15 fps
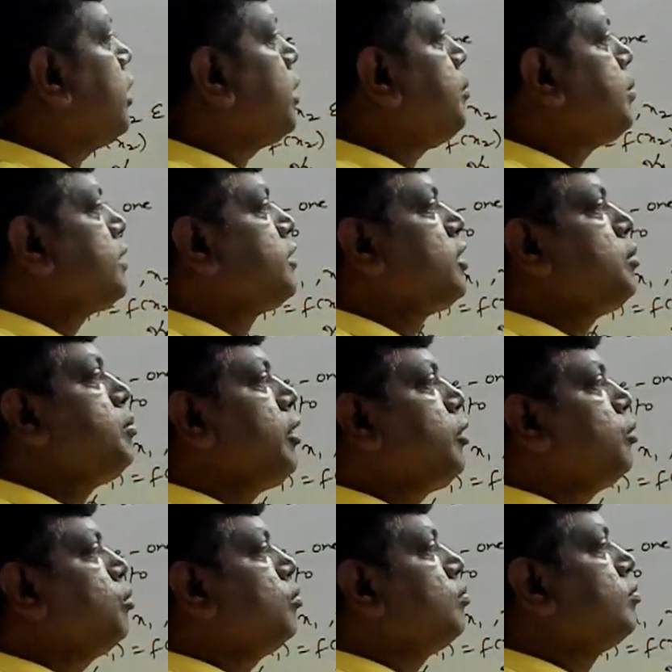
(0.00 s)
number is 3 by
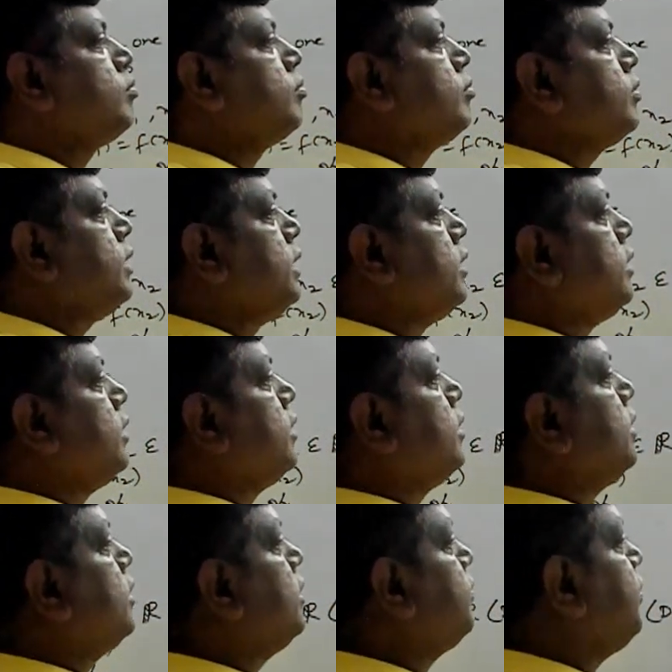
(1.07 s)
2.
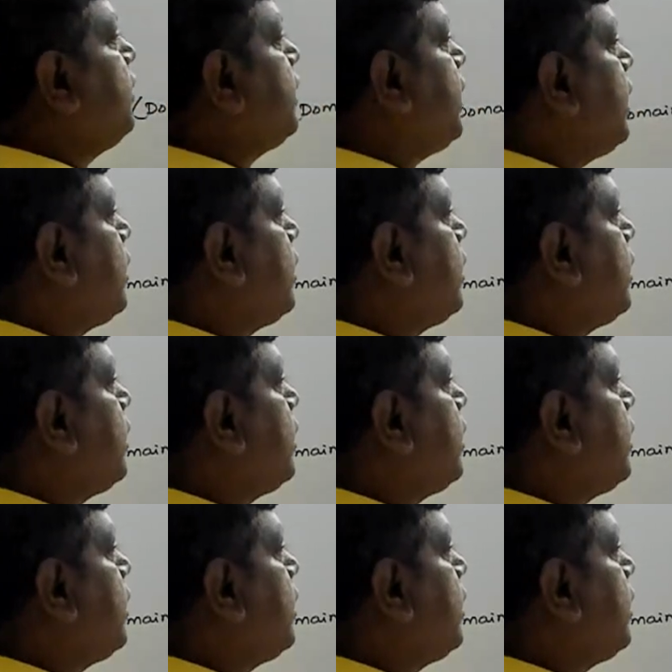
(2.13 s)
If I take